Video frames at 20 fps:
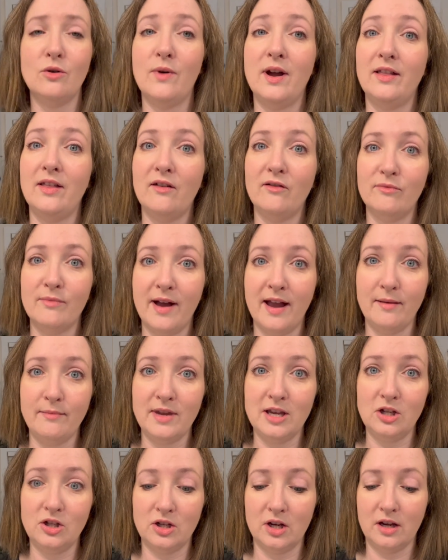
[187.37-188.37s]
I love my
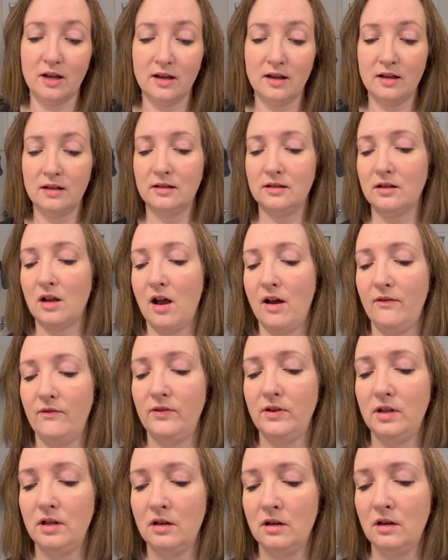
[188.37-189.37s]
Misha
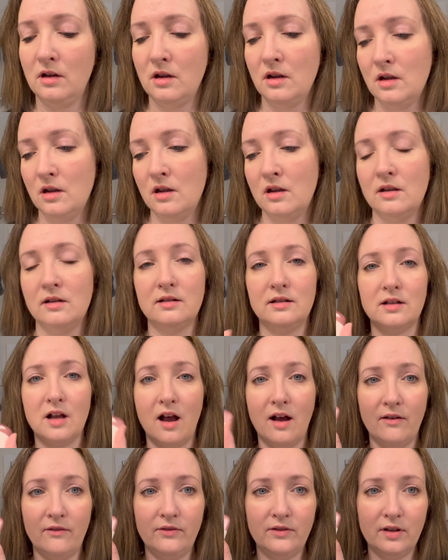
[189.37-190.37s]
soft,
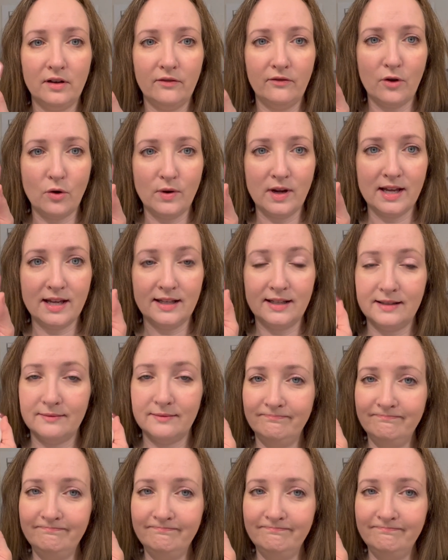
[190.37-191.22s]
soft focus.